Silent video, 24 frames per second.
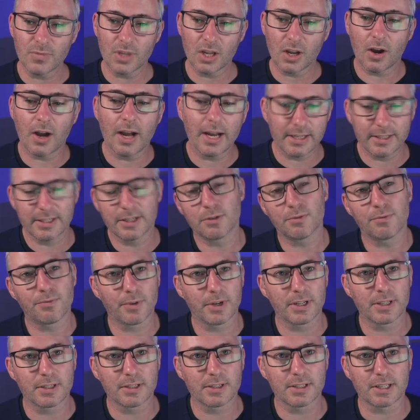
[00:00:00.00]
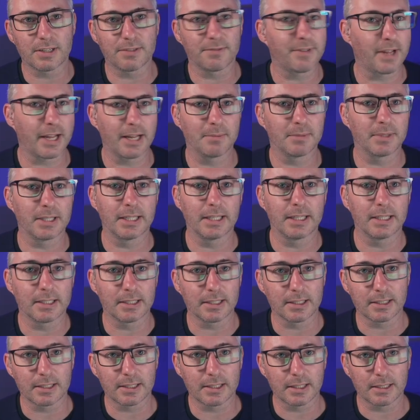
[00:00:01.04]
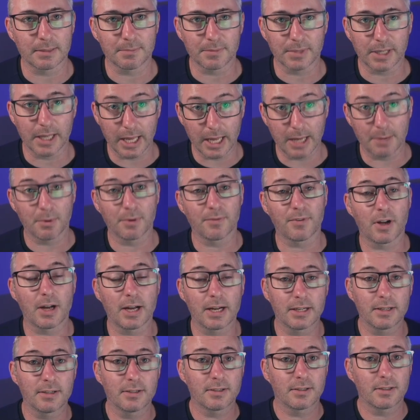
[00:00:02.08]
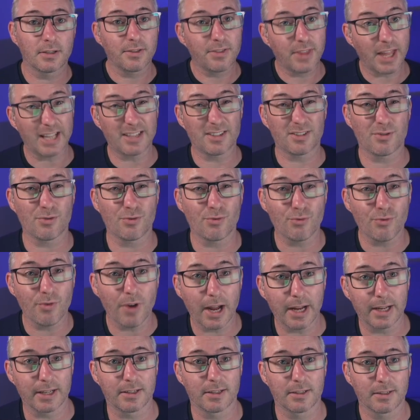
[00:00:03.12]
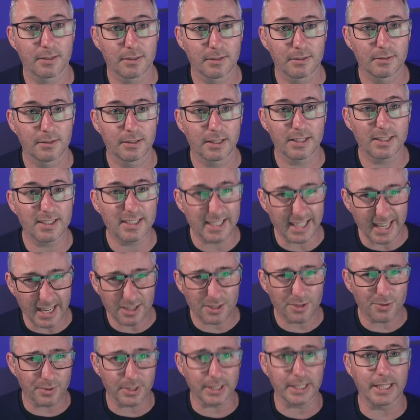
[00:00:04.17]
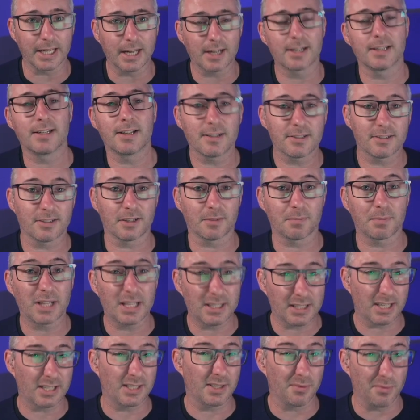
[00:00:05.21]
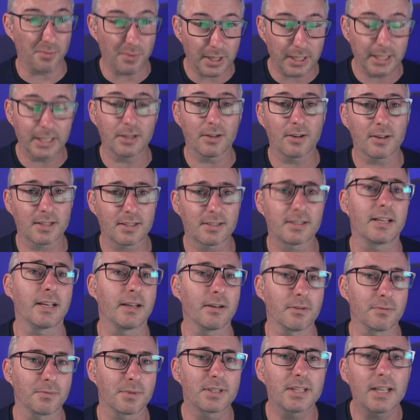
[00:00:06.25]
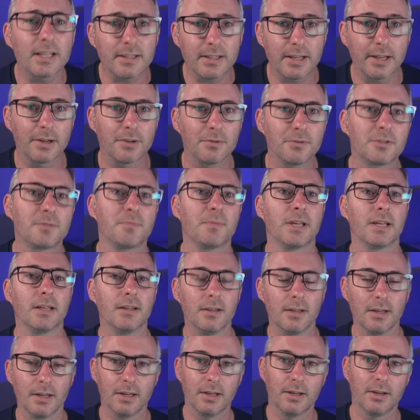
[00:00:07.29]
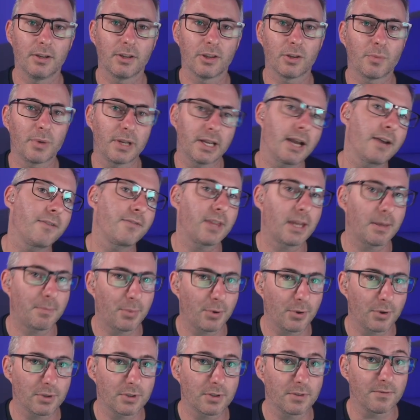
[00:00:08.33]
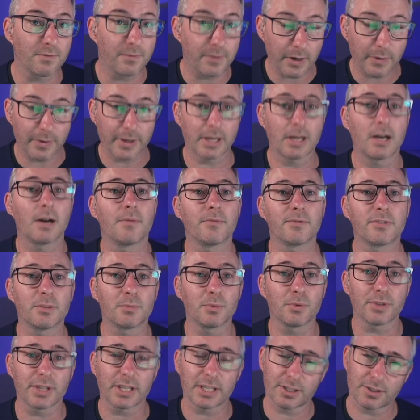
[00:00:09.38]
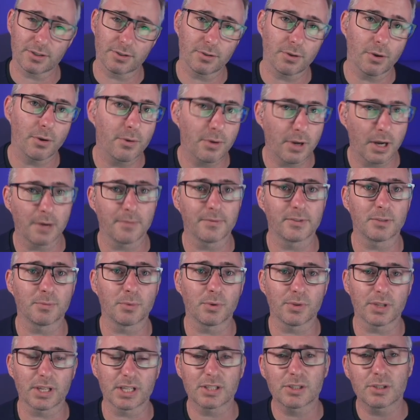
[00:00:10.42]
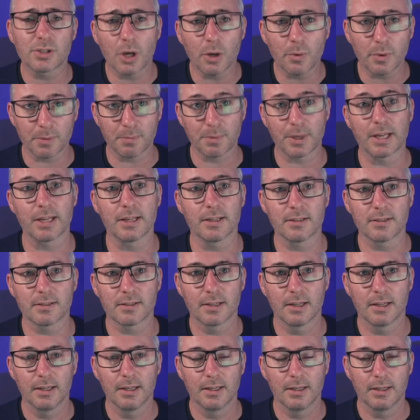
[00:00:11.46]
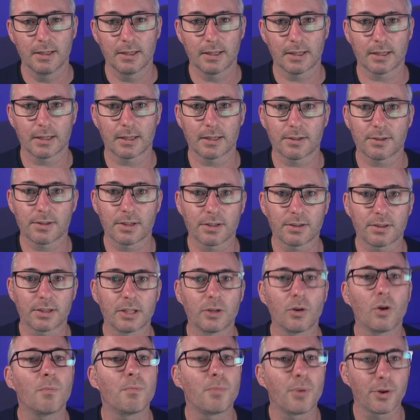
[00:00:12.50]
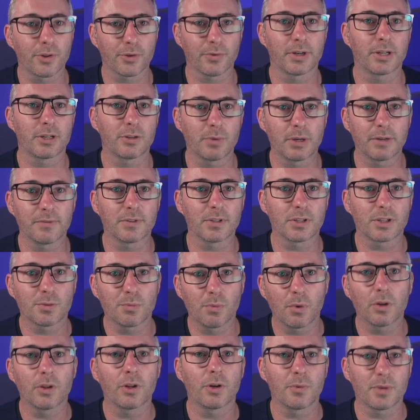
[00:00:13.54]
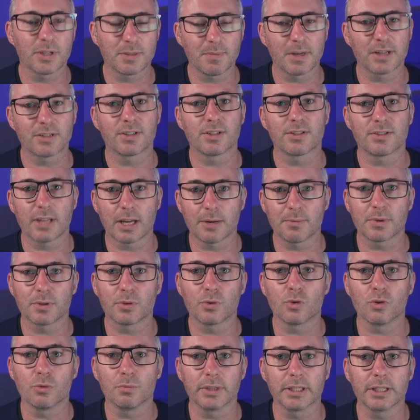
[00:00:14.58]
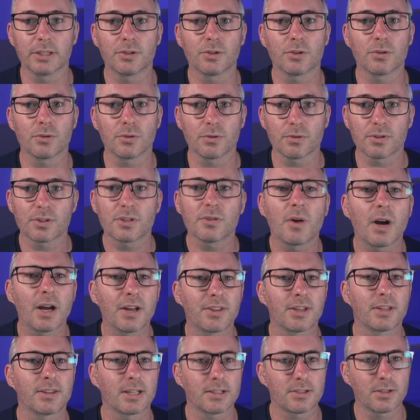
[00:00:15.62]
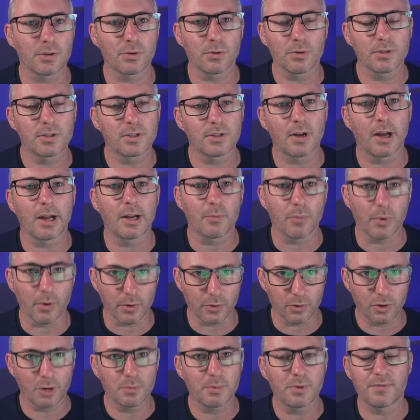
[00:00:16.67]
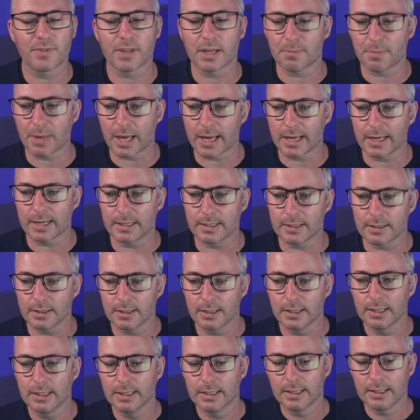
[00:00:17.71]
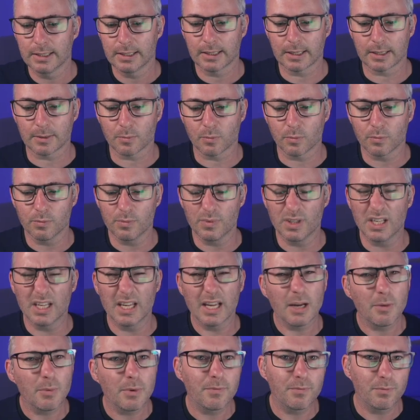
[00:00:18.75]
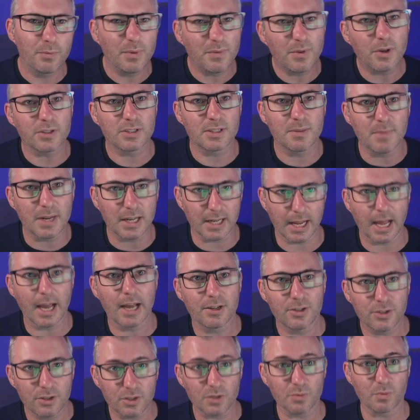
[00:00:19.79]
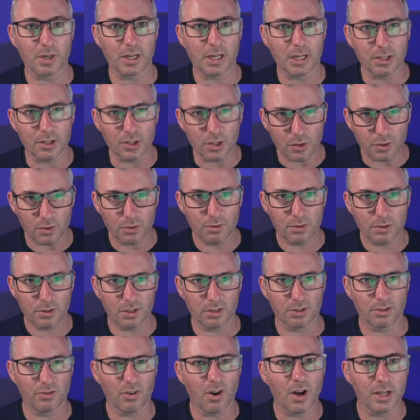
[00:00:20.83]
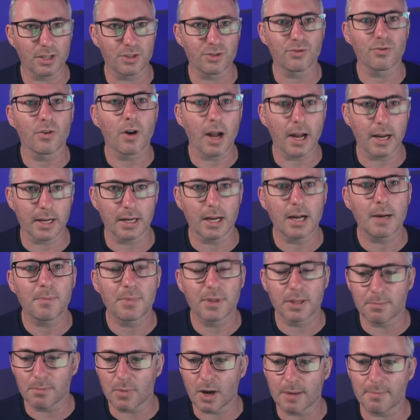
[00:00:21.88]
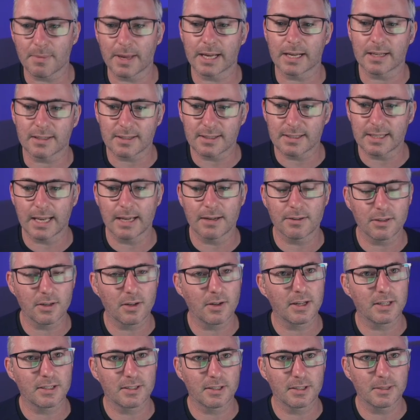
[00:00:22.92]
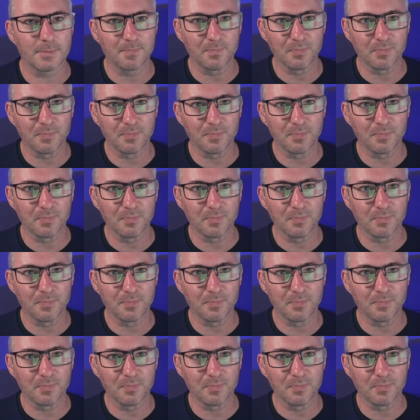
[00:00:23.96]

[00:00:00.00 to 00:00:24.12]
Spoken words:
I tell friends and family and care providers, that's great. It sounds really yucky, doesn't it? But that's actually a really nice sound, because that tells me that we have that person very comfortable. They're so comfortable, they're so at peace that they're not bothering to even swallow as much as they would normally do. So I think that's a good sign we're on top of their pain. Yeah, we've got some medications we can use to try and dry it up that might make it sound nicer.